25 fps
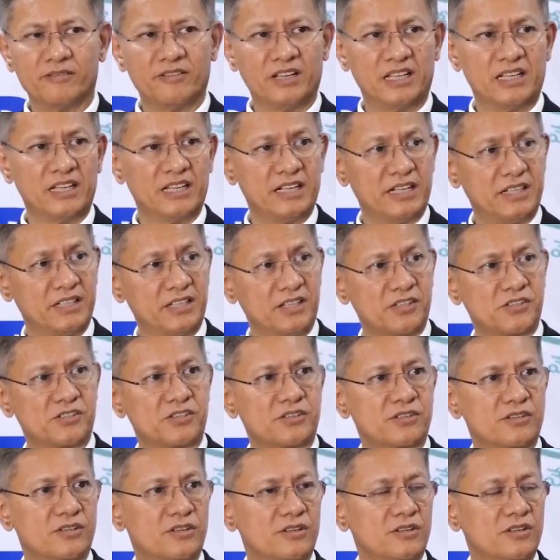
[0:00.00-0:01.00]
whether it is
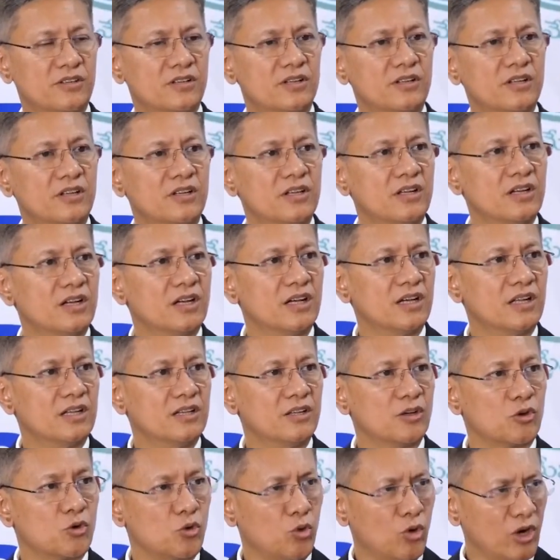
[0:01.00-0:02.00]

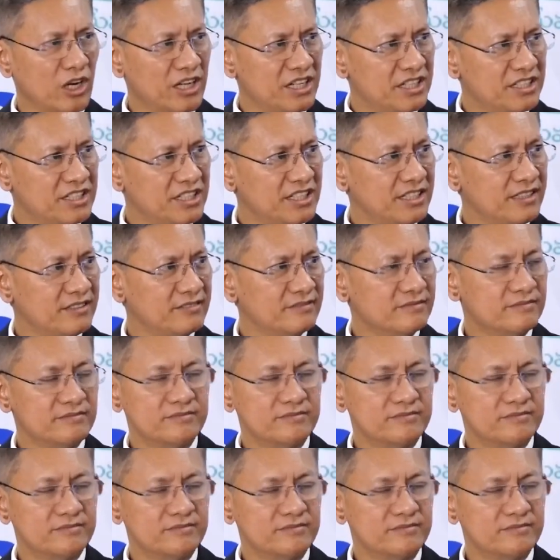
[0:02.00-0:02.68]
the quality,